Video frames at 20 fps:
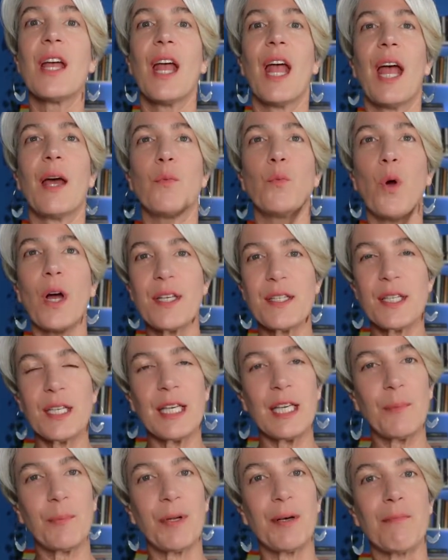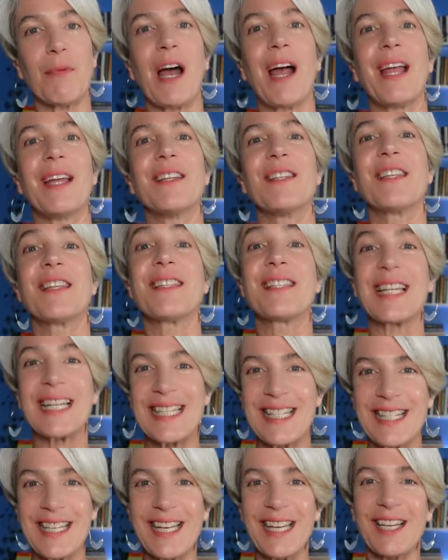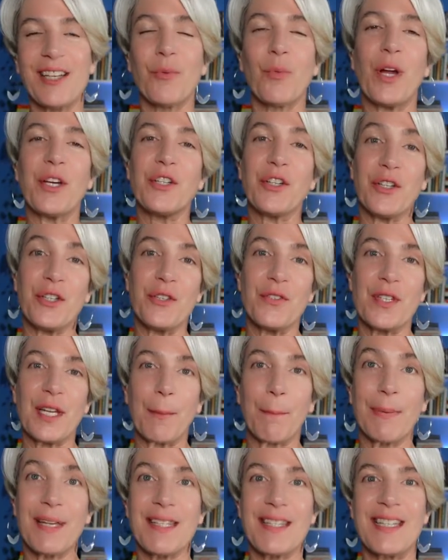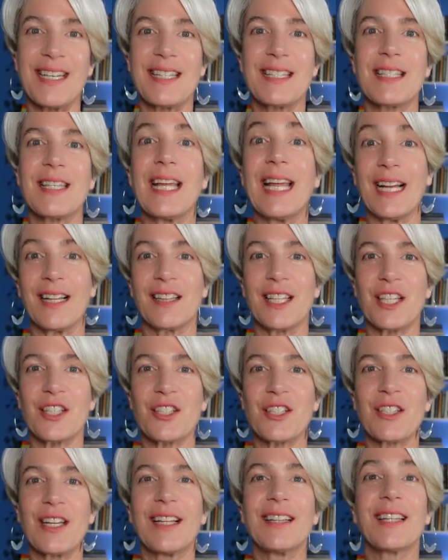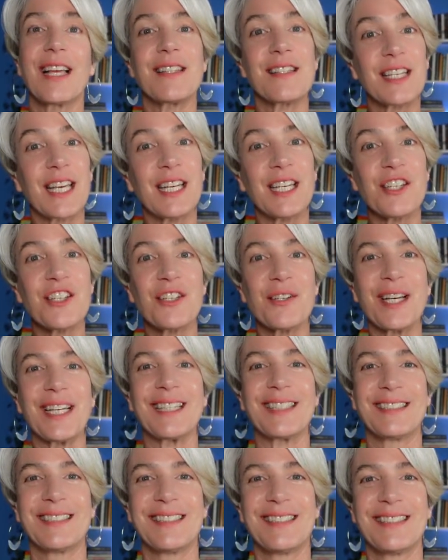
and what to keep in mind to succeed when you're using business English. Let's get into it.